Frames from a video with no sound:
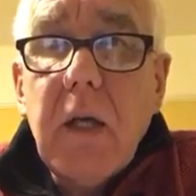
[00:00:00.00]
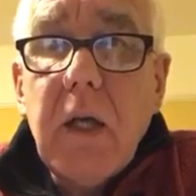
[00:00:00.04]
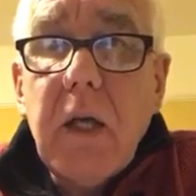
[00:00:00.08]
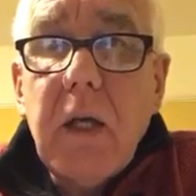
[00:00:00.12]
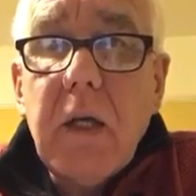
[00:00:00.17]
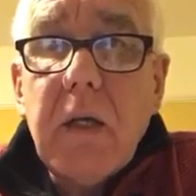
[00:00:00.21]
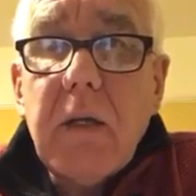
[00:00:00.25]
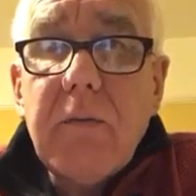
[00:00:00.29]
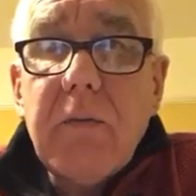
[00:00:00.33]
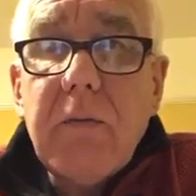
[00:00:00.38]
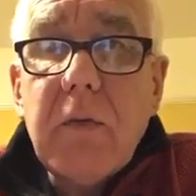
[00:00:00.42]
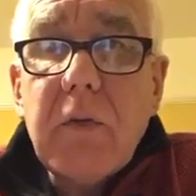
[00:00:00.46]

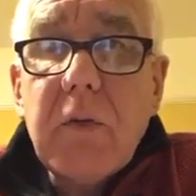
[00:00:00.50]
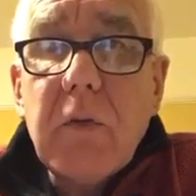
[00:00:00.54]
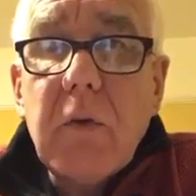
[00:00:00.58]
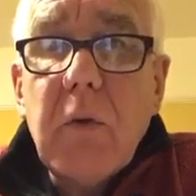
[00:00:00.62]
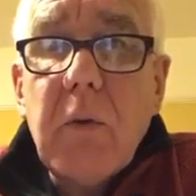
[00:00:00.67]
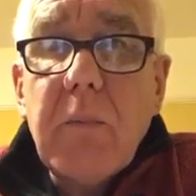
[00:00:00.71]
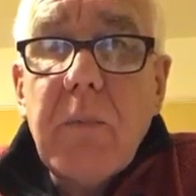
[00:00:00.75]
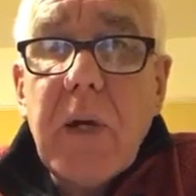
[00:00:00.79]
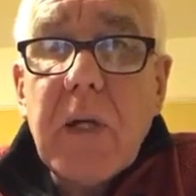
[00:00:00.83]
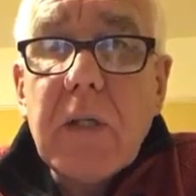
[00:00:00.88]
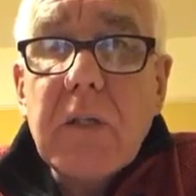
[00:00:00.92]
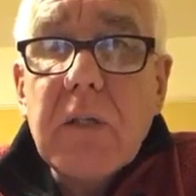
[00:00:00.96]
Ian, have you
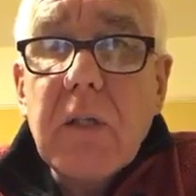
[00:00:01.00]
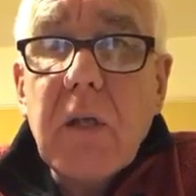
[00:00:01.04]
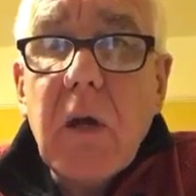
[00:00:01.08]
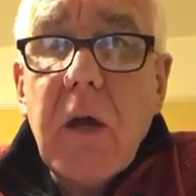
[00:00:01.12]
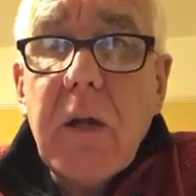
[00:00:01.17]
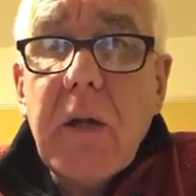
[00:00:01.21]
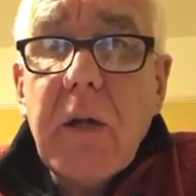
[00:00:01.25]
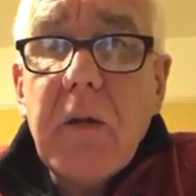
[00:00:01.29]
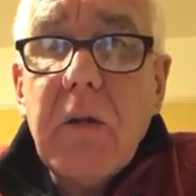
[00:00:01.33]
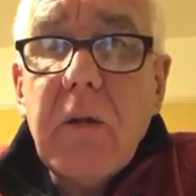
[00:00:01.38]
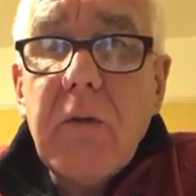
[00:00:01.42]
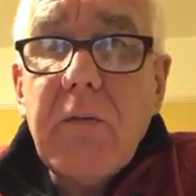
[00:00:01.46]
thought about
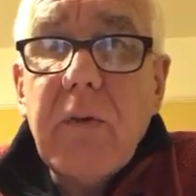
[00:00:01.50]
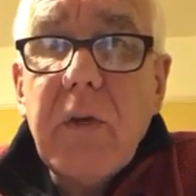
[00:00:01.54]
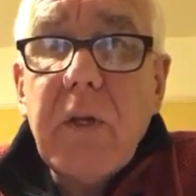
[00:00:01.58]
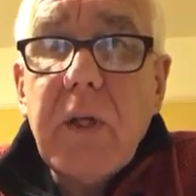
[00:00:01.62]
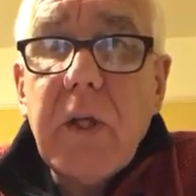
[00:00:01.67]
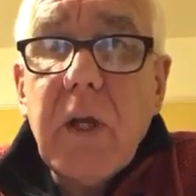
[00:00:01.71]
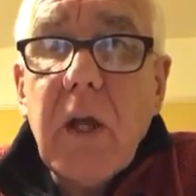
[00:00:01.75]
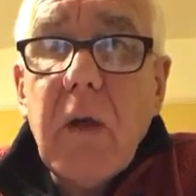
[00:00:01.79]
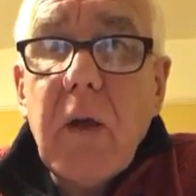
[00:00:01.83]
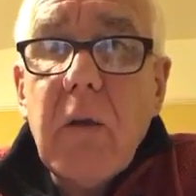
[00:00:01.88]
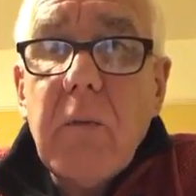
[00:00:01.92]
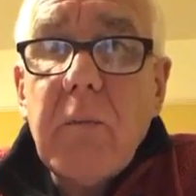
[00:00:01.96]
starting a new
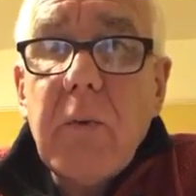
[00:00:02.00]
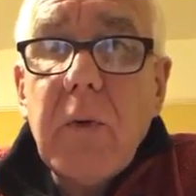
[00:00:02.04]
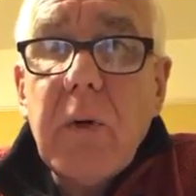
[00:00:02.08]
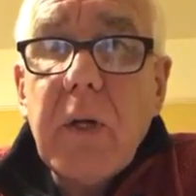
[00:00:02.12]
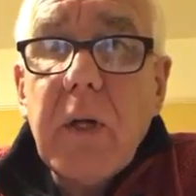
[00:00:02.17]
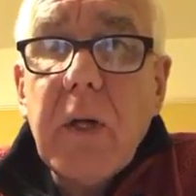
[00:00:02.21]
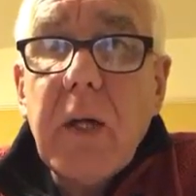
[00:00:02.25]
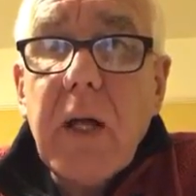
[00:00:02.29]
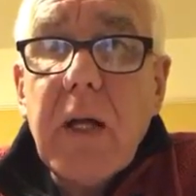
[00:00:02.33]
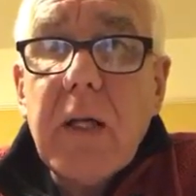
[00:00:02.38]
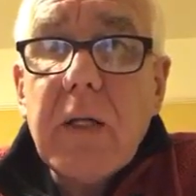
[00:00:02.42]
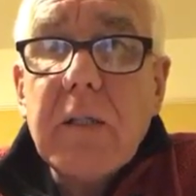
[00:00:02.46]
video and
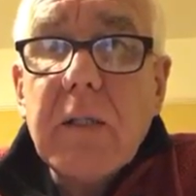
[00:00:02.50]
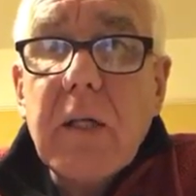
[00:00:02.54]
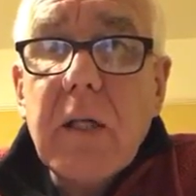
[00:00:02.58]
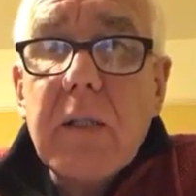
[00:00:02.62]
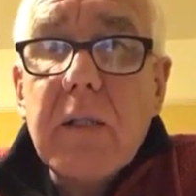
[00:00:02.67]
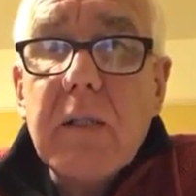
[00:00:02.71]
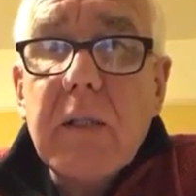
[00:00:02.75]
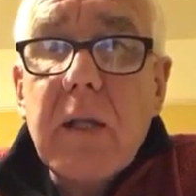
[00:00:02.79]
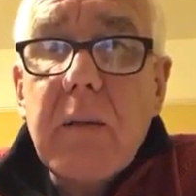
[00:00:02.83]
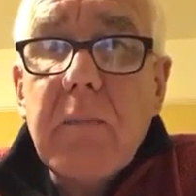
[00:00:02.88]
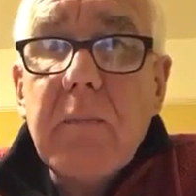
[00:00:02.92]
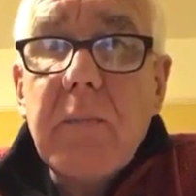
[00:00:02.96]
putting an A to Z
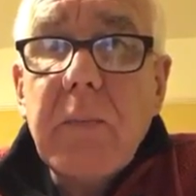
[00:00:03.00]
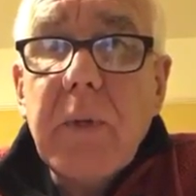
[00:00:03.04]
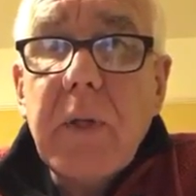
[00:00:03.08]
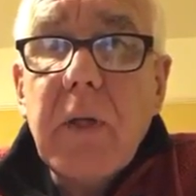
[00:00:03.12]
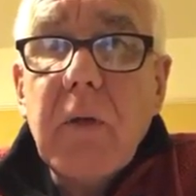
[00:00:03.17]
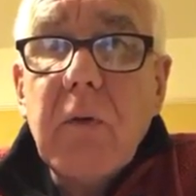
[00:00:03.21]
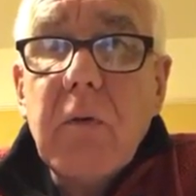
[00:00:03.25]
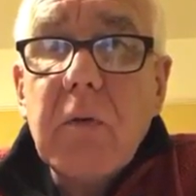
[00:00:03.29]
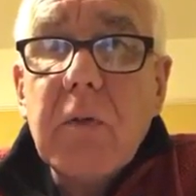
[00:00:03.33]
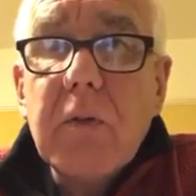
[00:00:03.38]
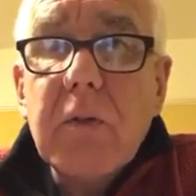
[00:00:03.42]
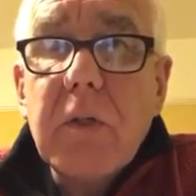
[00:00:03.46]

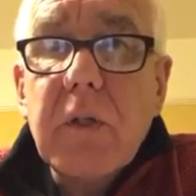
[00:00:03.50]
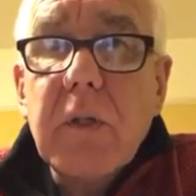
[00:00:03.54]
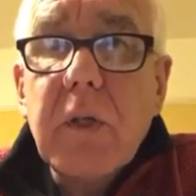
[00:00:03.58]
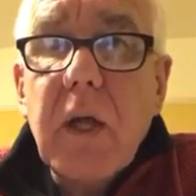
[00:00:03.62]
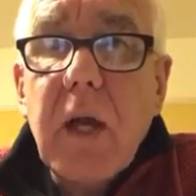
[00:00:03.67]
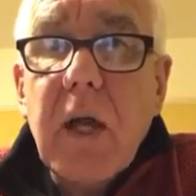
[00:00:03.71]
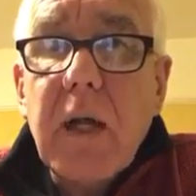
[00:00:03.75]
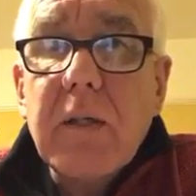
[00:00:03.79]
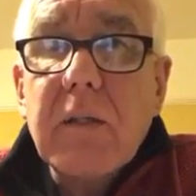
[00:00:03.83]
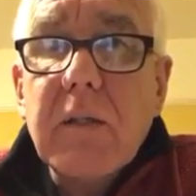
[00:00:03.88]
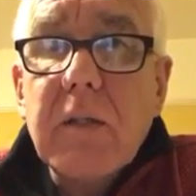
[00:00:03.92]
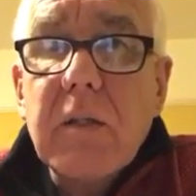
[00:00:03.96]
10p auction
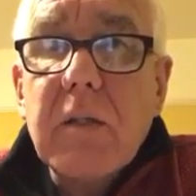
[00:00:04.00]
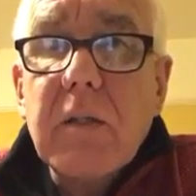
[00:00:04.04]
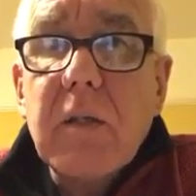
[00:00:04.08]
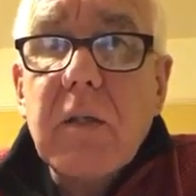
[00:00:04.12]
as the